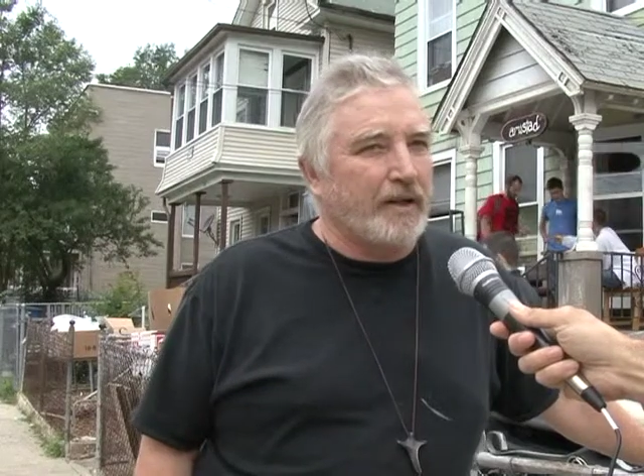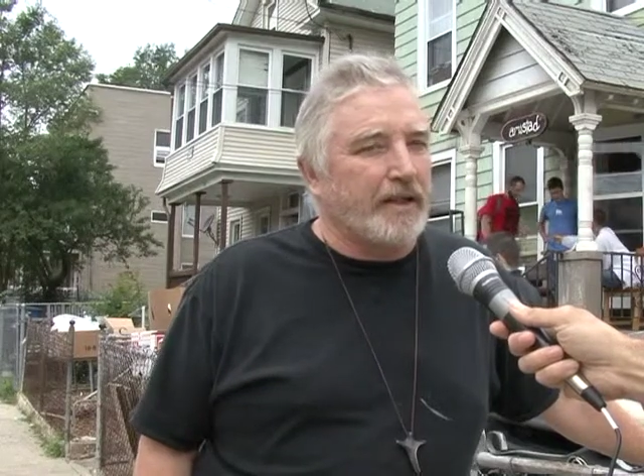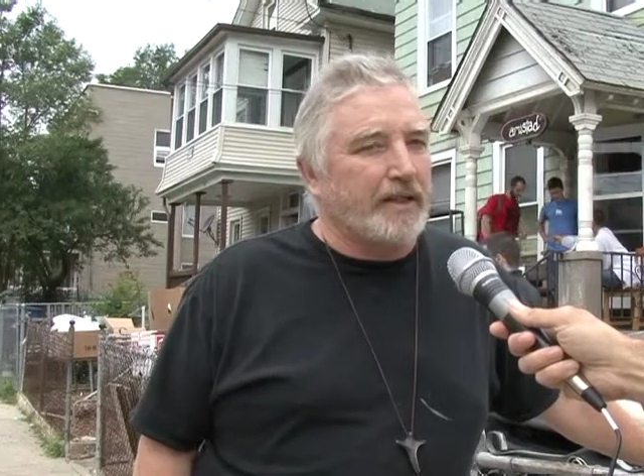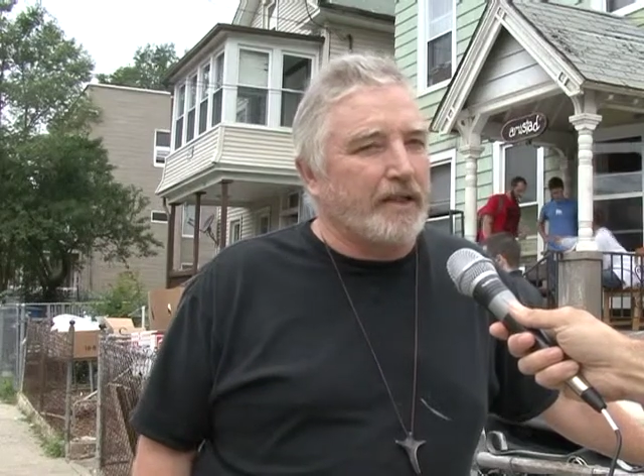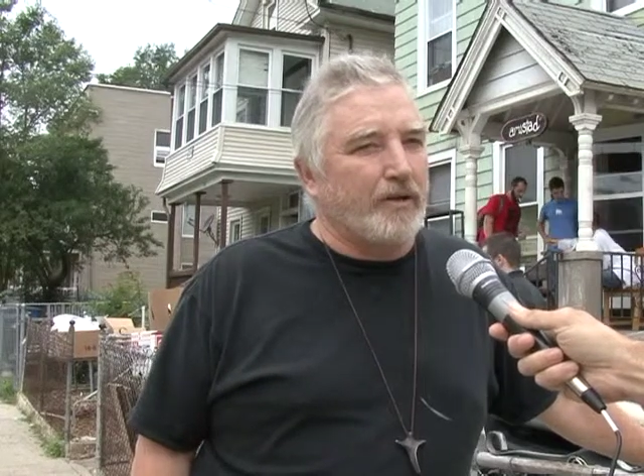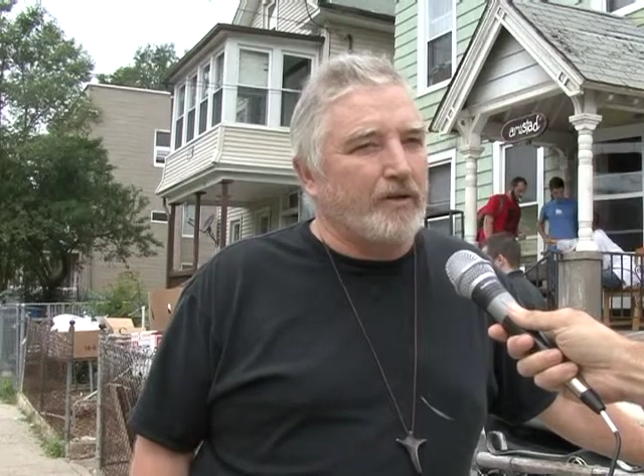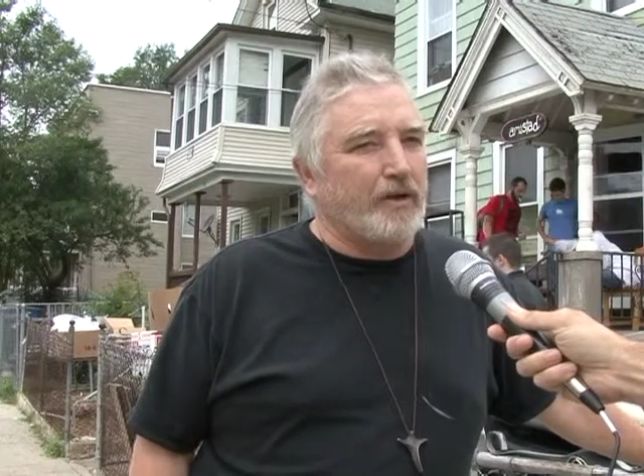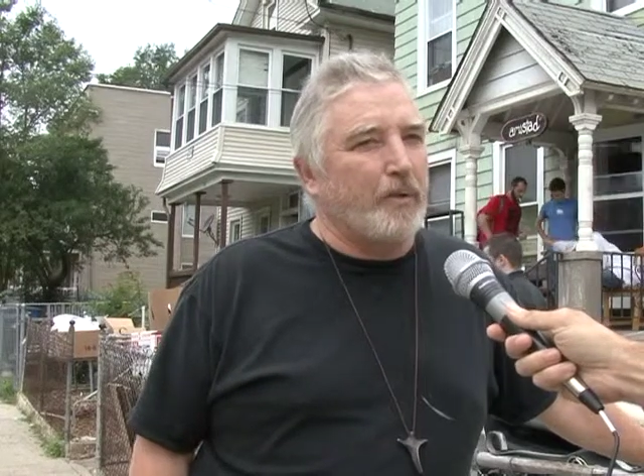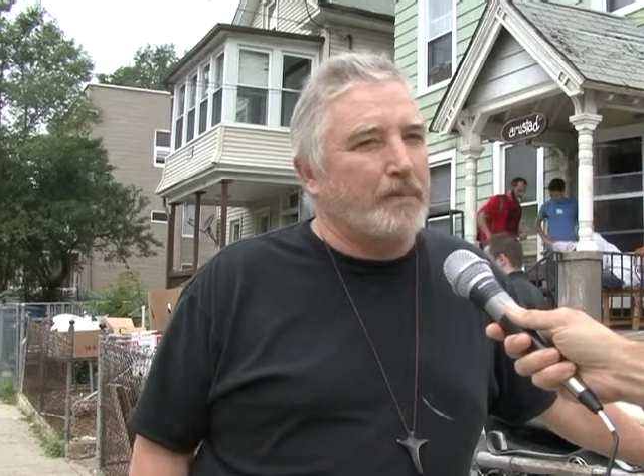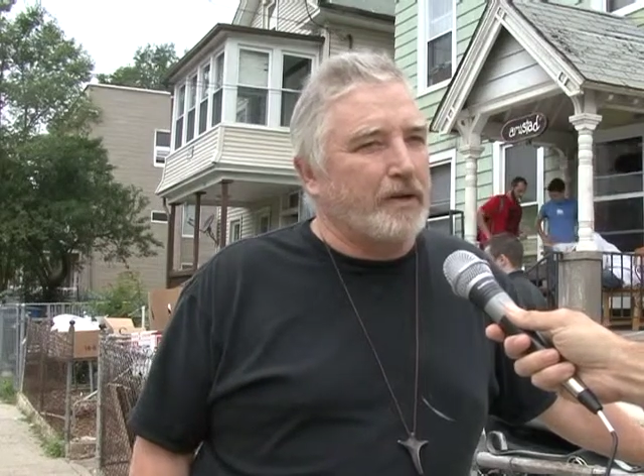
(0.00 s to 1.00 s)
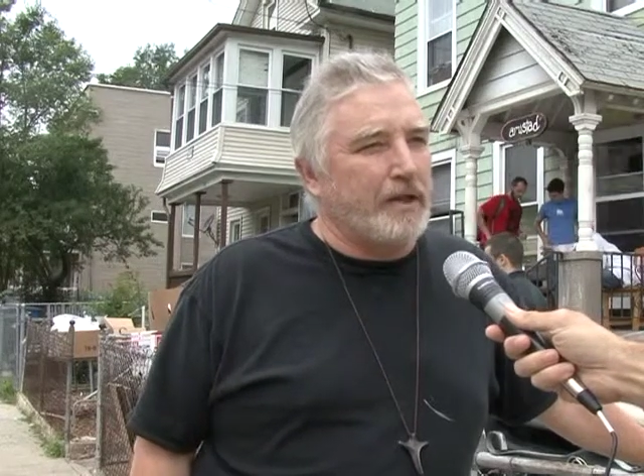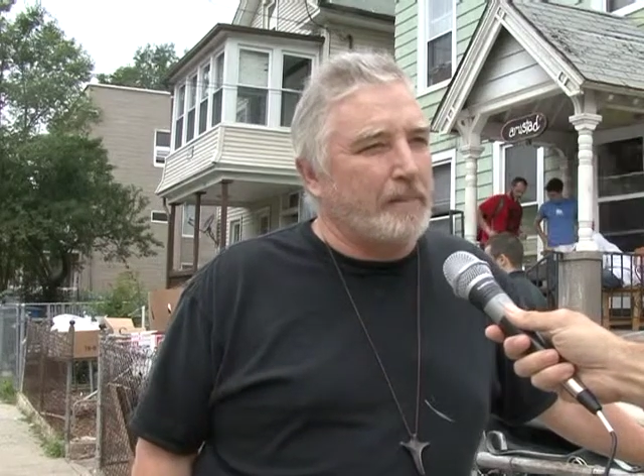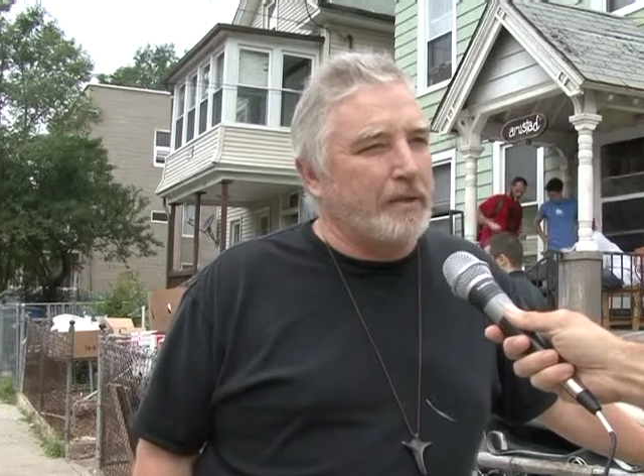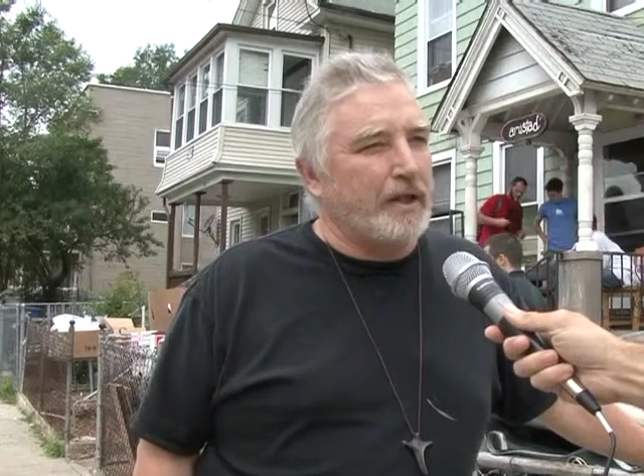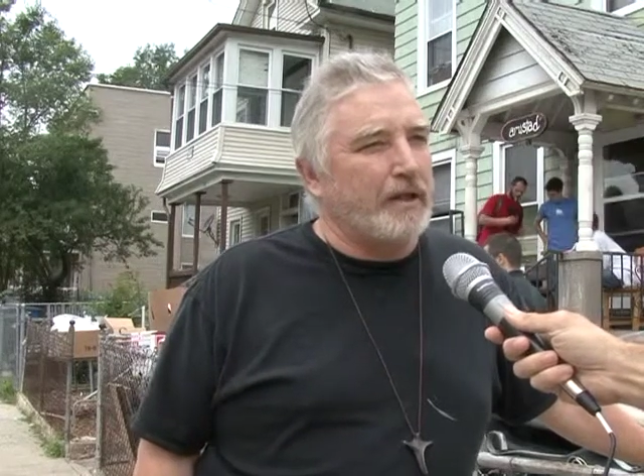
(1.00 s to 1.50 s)
and they don't open it
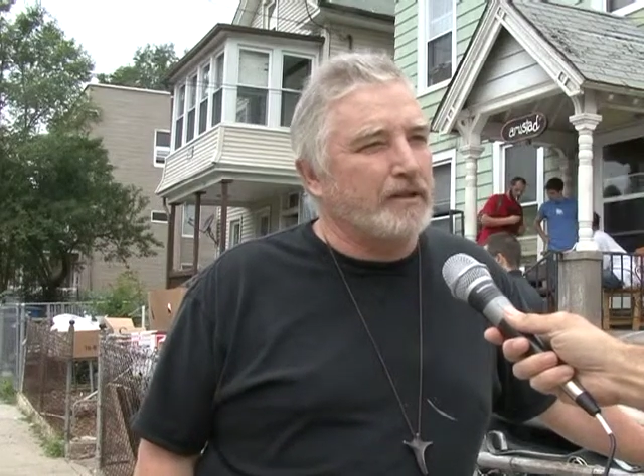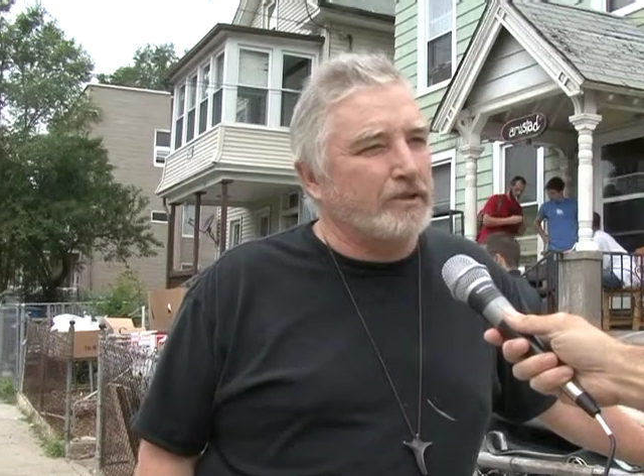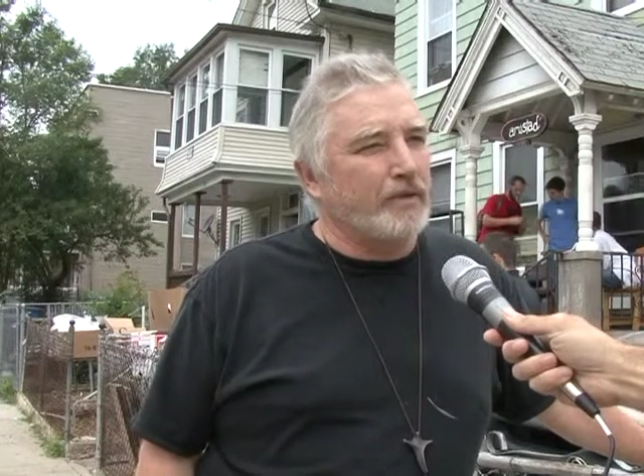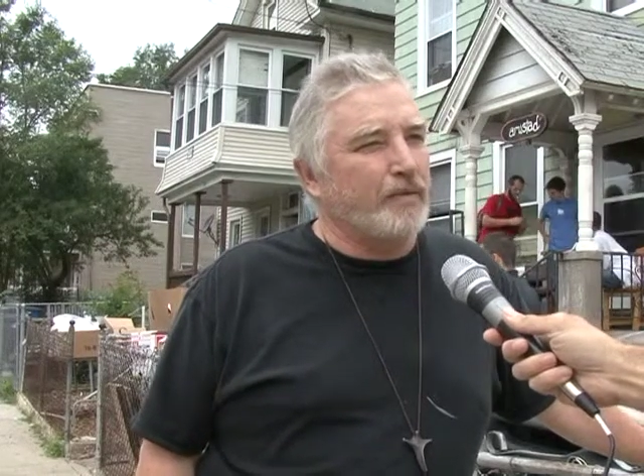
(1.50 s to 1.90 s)
up again until